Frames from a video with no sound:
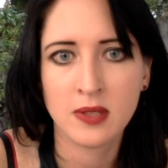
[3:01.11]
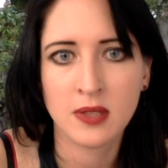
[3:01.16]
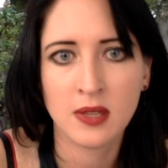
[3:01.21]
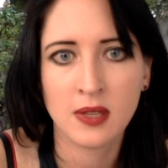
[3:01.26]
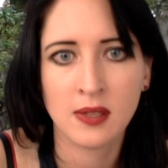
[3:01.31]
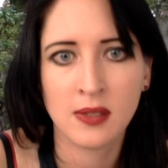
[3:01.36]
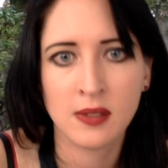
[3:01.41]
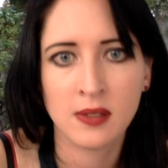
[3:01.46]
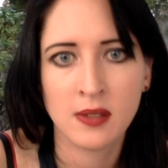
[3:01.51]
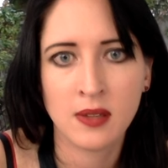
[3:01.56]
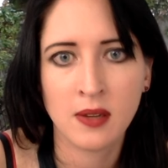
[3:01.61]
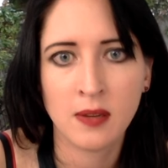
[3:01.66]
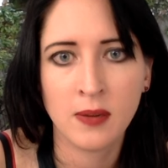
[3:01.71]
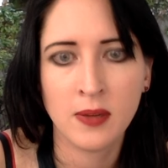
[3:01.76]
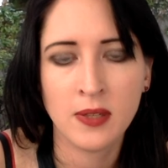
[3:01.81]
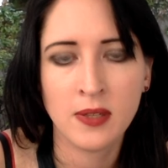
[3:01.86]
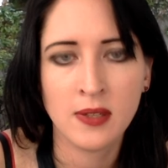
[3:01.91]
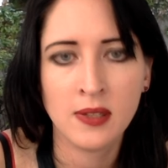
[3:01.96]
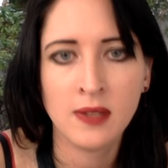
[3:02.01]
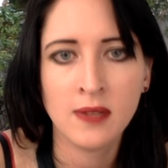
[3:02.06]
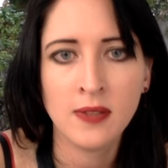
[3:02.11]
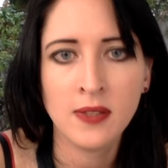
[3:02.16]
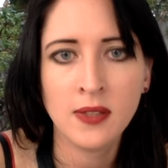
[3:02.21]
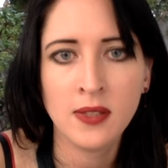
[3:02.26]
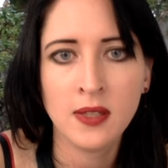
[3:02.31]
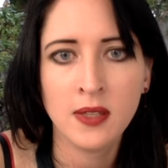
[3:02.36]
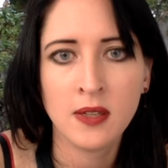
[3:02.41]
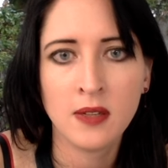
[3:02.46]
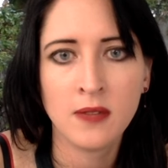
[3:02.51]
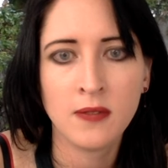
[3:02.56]
And when you're living
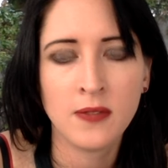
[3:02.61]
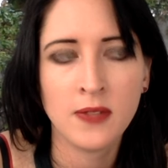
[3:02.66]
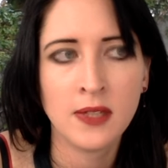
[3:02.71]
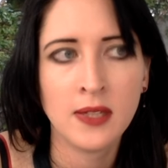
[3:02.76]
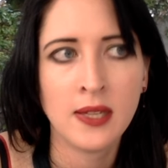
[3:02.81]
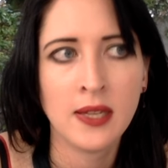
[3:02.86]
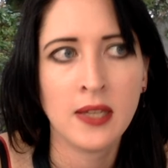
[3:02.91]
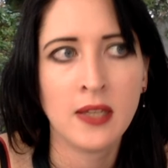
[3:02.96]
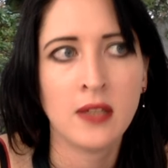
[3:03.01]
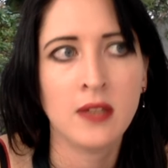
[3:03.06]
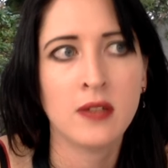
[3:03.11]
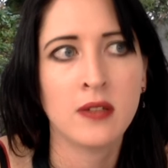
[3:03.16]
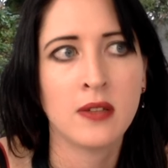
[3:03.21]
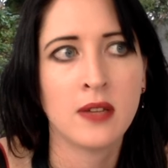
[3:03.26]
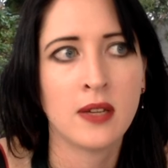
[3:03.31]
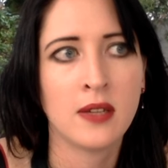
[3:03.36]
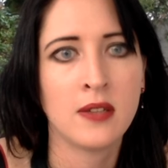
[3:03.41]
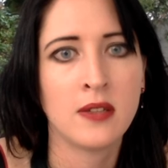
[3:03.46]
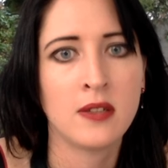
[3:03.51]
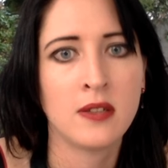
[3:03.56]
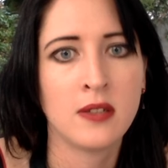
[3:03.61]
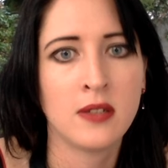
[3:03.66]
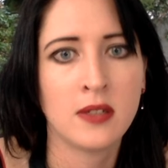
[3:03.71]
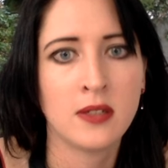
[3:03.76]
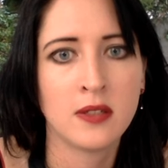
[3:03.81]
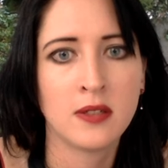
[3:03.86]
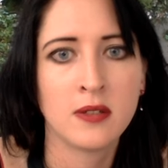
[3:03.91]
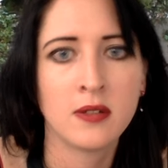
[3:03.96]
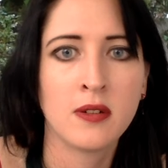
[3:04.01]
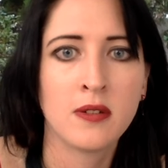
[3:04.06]
there, you feel like you're under a
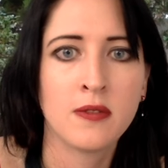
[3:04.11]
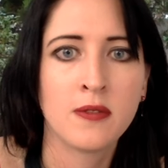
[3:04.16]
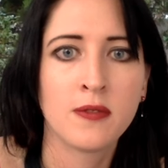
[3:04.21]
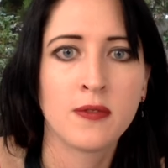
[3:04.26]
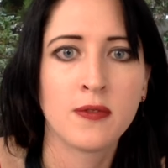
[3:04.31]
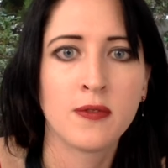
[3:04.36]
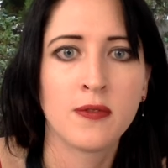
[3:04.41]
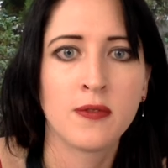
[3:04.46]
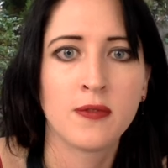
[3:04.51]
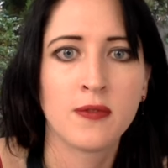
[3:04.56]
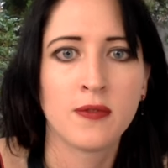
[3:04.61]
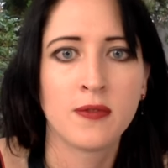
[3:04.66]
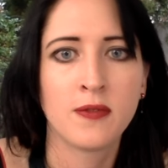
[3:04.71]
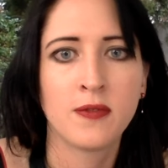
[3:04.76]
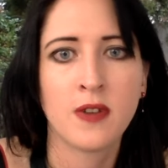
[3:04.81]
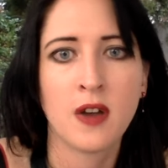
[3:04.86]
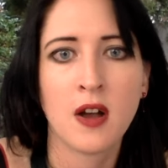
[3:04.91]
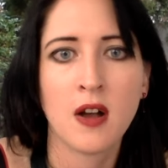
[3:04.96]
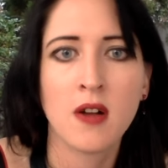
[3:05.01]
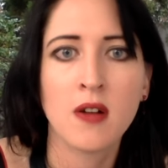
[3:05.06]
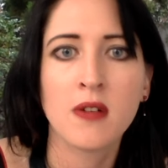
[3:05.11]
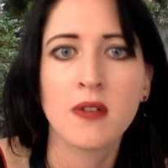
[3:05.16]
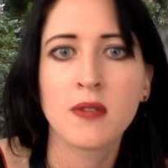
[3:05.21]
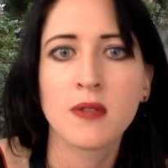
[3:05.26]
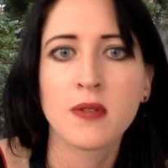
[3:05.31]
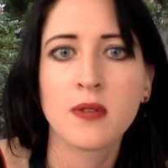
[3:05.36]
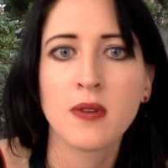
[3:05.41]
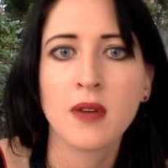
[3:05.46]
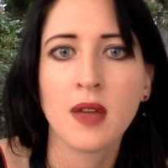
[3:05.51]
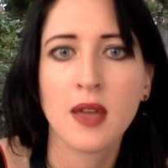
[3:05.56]
sort of fog
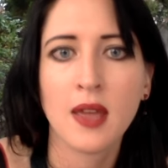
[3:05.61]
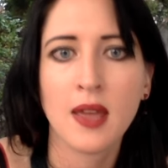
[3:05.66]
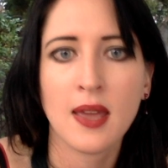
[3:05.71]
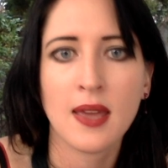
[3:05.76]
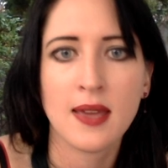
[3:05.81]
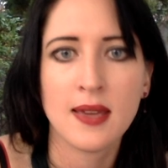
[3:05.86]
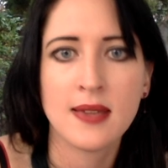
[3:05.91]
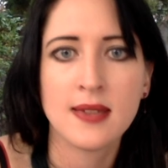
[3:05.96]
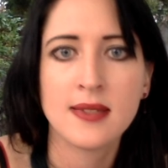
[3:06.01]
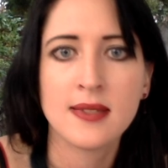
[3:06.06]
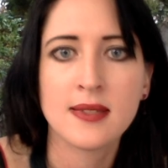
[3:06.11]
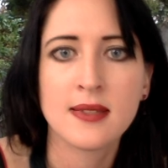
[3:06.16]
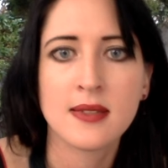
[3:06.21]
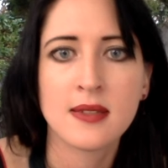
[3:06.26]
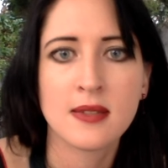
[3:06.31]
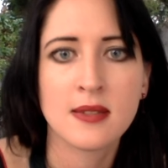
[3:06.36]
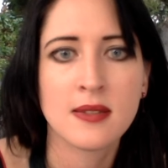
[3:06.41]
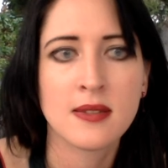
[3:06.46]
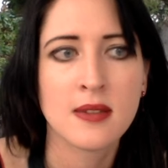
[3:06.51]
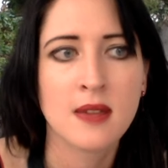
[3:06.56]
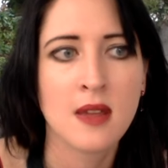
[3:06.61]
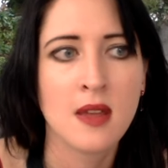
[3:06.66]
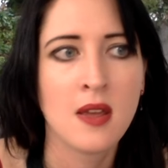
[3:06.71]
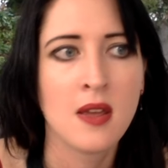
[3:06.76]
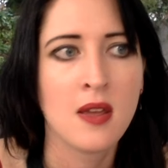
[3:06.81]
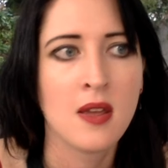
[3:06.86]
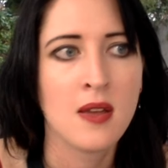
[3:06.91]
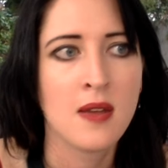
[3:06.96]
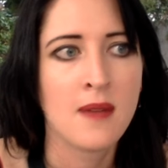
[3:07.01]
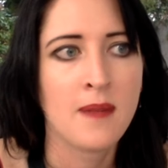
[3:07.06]
or haze. There's
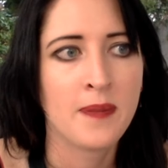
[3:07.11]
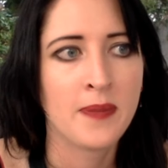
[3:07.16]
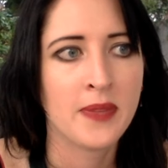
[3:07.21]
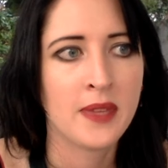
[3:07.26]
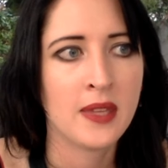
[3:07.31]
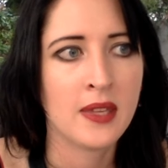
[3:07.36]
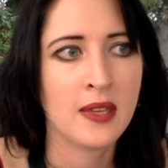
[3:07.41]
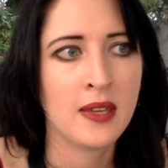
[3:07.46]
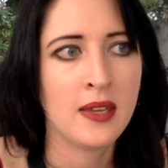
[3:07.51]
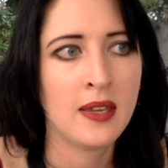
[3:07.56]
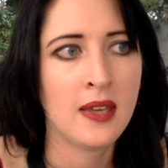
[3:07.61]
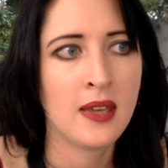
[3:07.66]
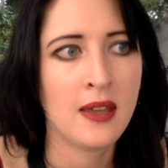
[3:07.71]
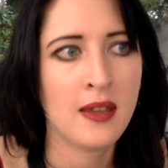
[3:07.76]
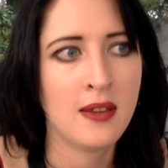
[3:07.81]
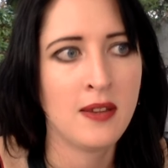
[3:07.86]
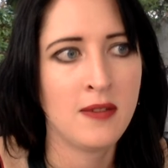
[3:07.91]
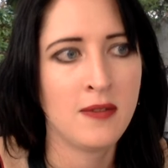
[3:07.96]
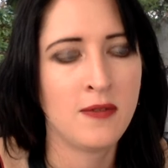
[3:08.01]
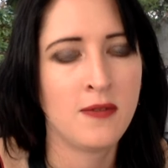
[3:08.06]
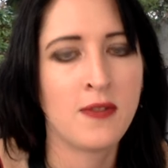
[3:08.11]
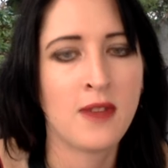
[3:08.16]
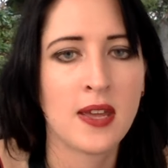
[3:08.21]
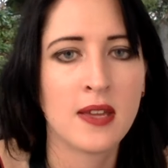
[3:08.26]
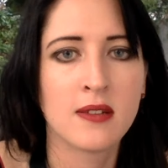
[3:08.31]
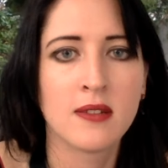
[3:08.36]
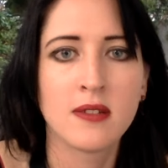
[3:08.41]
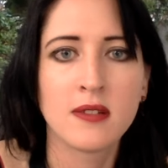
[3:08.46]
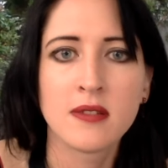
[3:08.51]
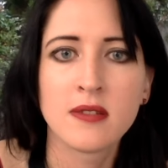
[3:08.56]
like a kind of
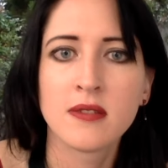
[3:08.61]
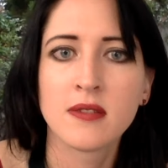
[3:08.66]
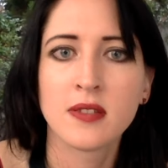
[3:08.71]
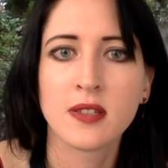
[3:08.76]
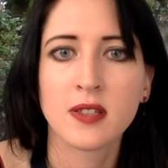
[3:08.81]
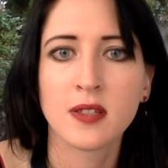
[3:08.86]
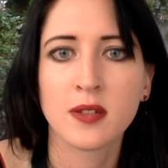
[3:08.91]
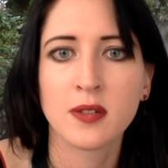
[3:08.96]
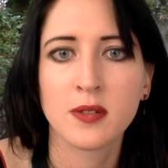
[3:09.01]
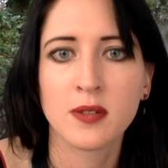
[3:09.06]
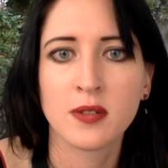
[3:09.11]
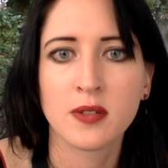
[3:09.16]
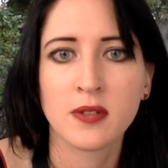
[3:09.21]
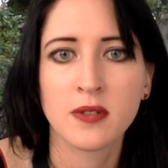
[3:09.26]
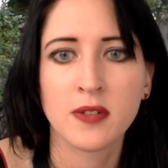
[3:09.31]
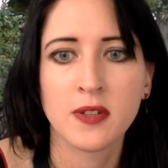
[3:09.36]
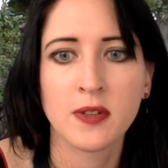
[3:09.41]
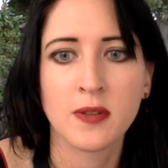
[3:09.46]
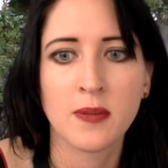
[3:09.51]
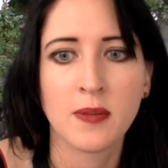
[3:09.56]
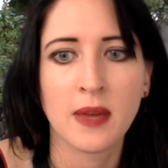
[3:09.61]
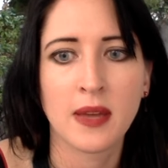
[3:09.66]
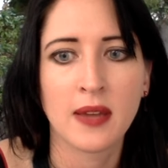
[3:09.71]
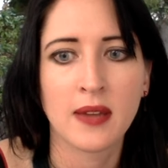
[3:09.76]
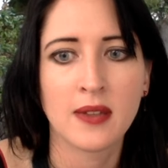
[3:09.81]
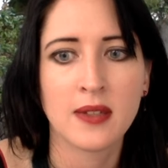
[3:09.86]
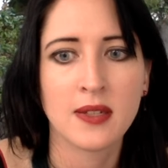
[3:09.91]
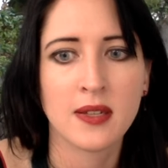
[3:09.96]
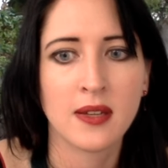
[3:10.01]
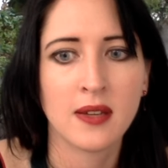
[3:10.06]
veil that goes over your
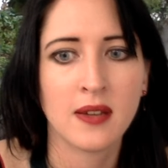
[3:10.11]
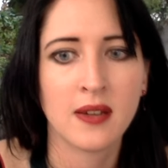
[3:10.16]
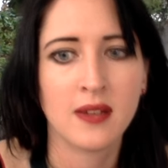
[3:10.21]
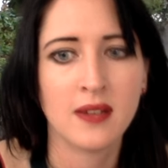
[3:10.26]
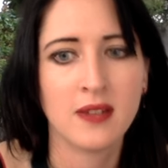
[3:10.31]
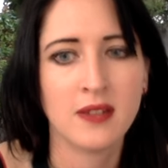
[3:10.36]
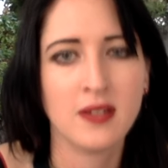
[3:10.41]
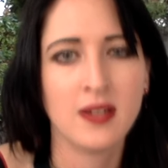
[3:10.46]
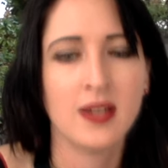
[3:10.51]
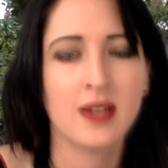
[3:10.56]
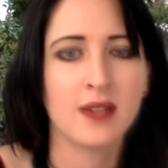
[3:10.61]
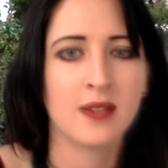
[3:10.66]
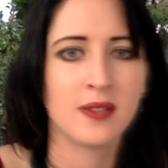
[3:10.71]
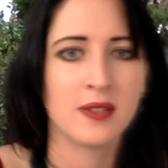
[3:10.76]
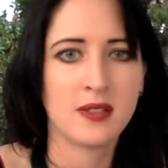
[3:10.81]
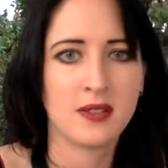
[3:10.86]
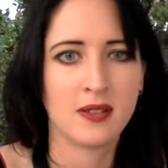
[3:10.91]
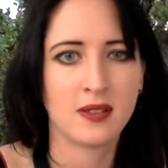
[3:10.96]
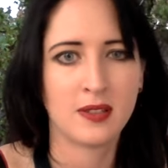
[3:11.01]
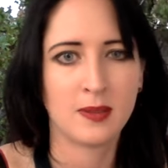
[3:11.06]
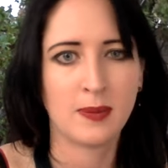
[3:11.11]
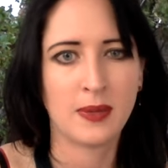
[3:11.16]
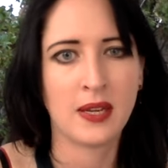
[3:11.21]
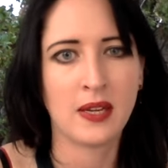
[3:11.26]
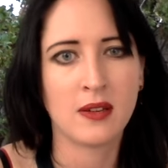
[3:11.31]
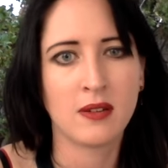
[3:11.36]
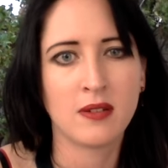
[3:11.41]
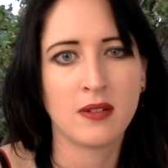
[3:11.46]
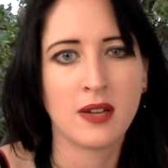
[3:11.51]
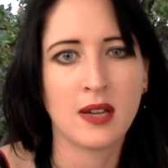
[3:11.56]
mind. I don't know how else to
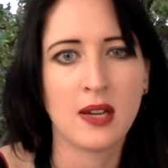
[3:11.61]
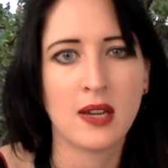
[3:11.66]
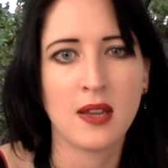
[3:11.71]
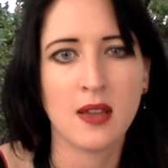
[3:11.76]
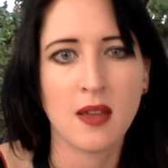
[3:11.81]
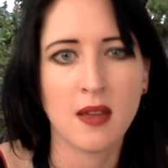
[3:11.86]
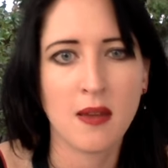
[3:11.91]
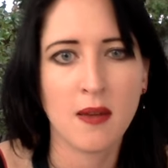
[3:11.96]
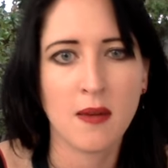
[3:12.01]
explain it, really.